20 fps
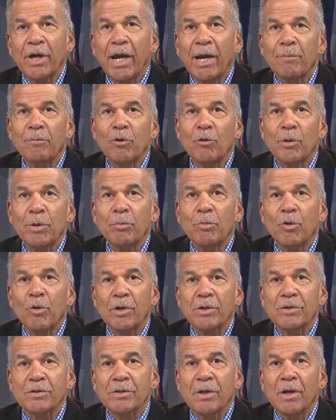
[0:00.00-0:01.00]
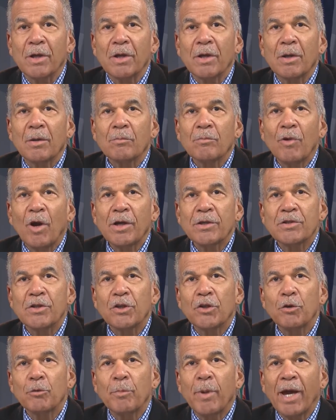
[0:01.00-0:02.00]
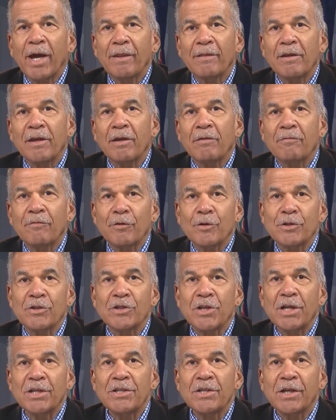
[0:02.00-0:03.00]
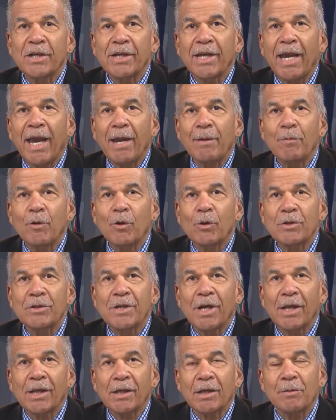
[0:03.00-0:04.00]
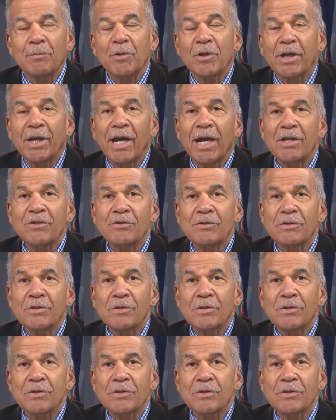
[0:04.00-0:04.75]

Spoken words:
Cable Reports, brought to you by the Virginia Cable Telecommunications